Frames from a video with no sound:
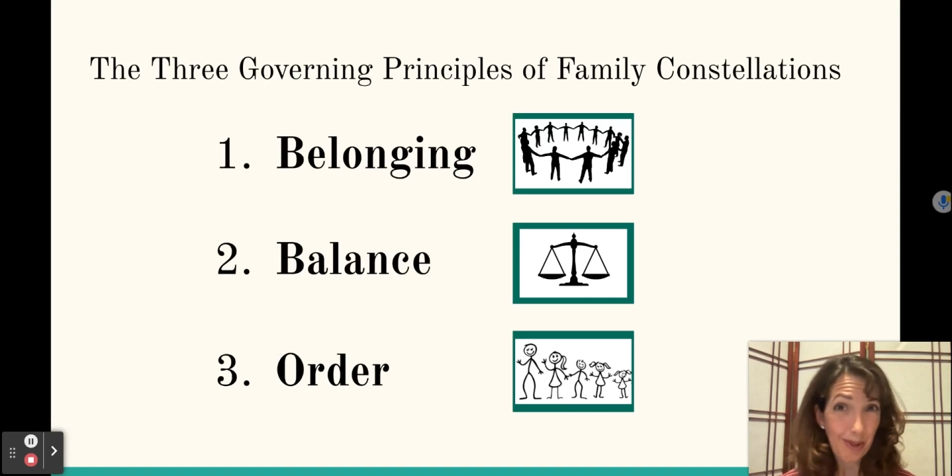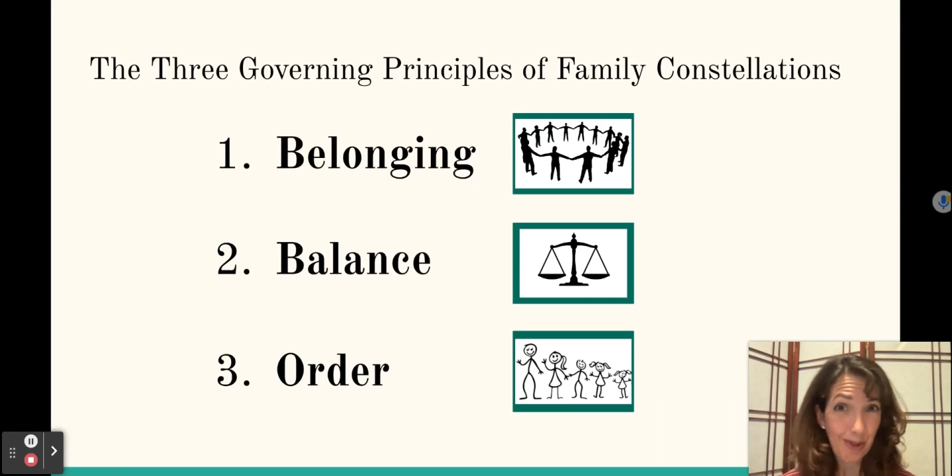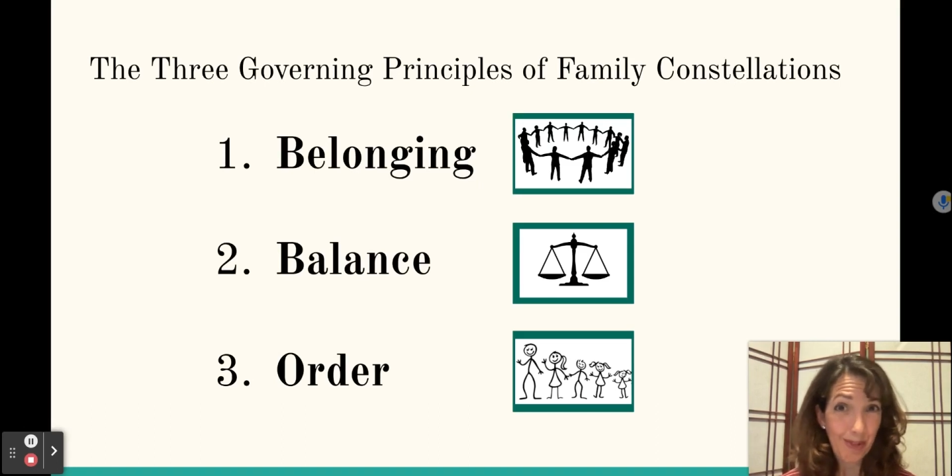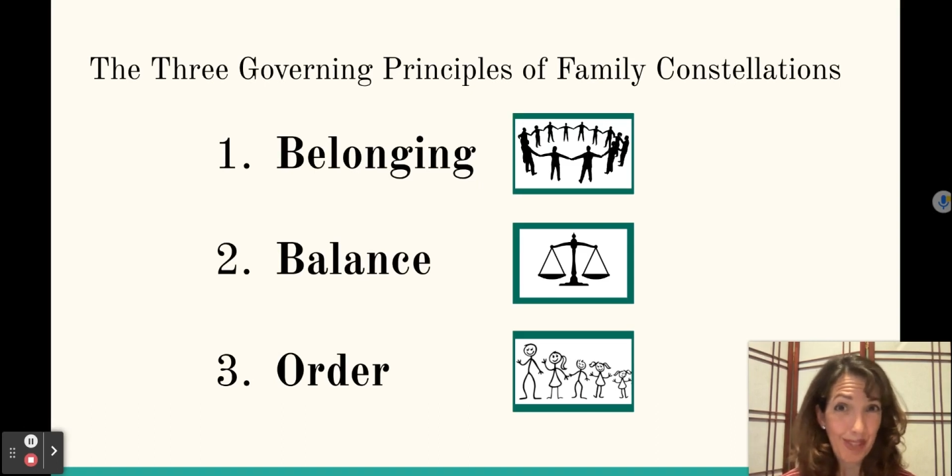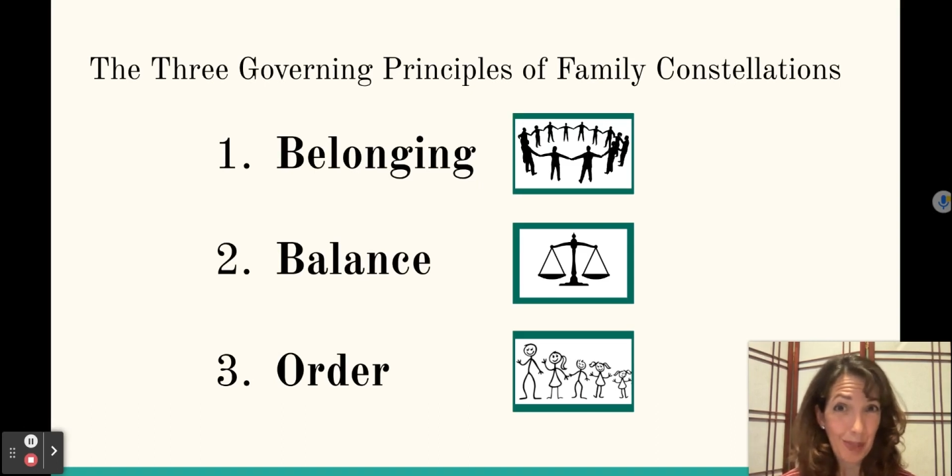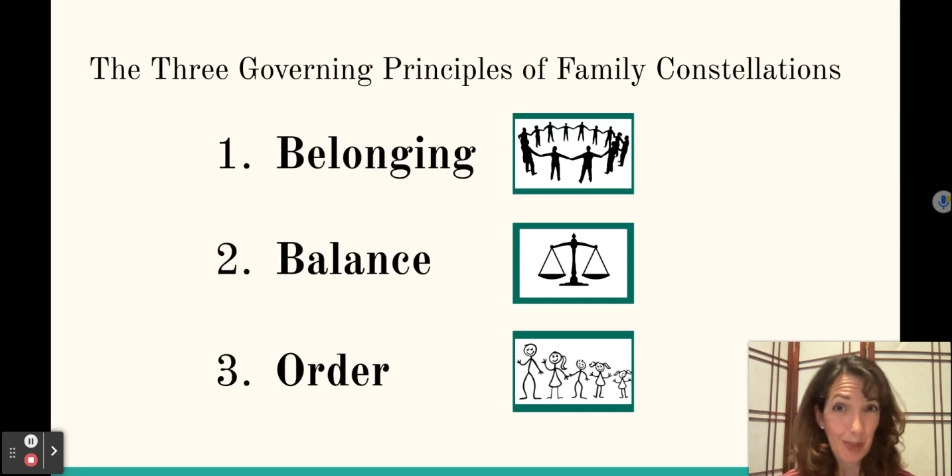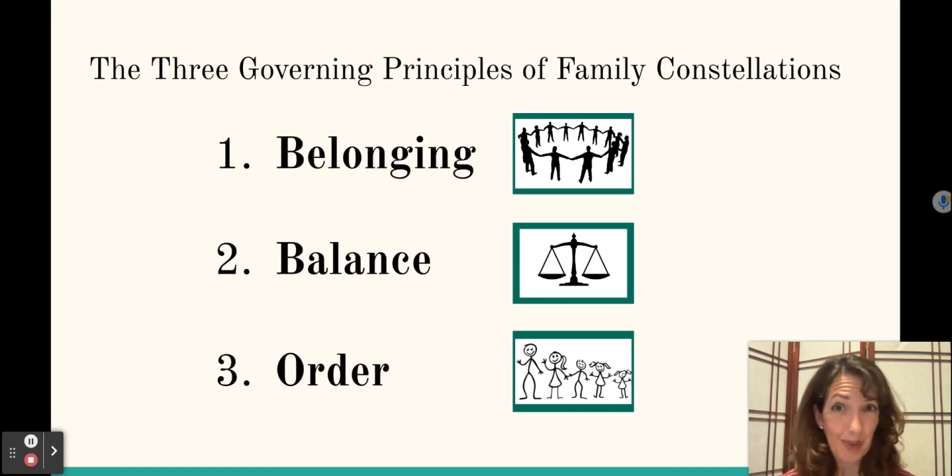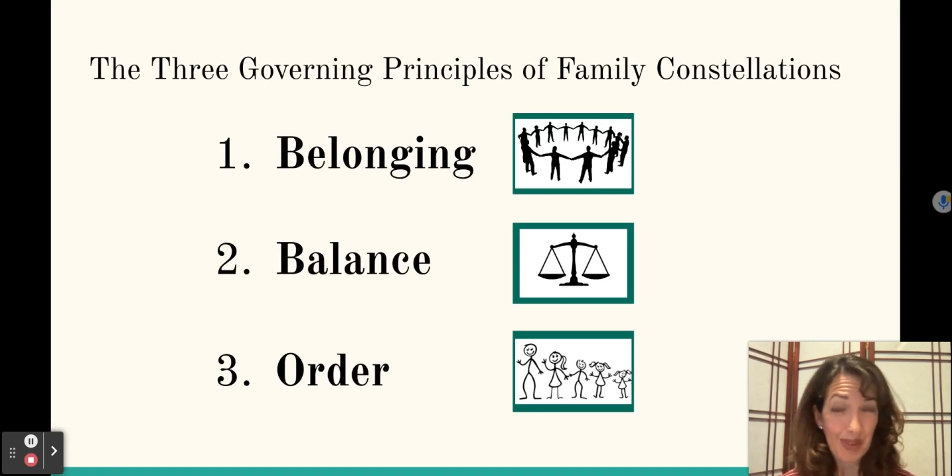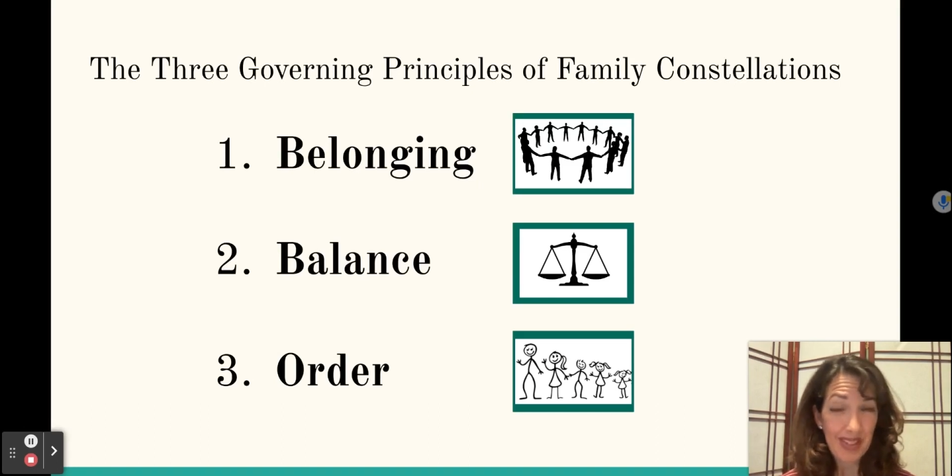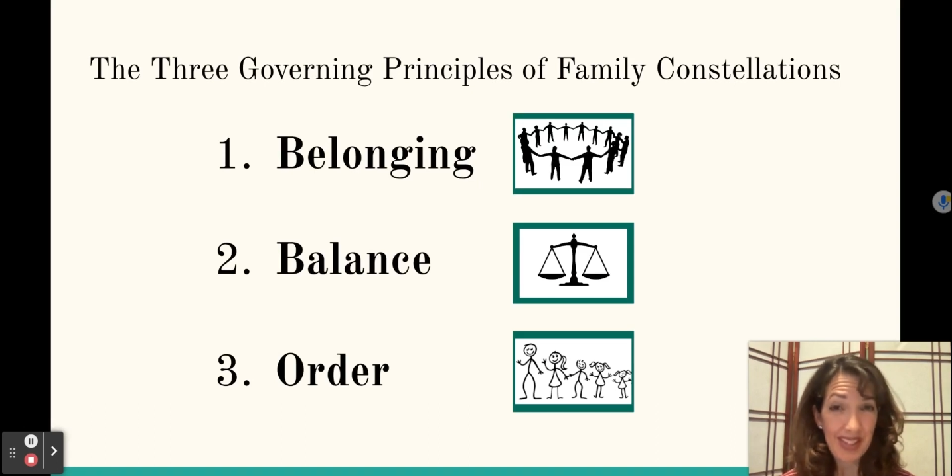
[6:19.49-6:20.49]
through
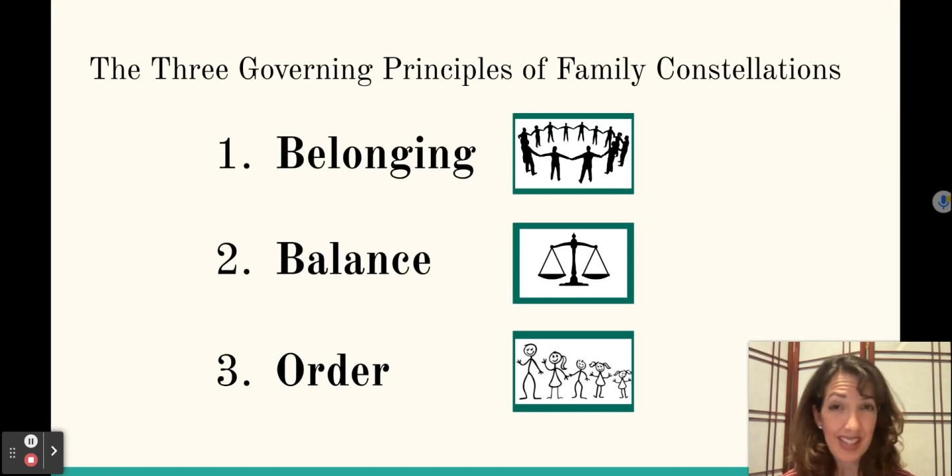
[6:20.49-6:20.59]
Facebook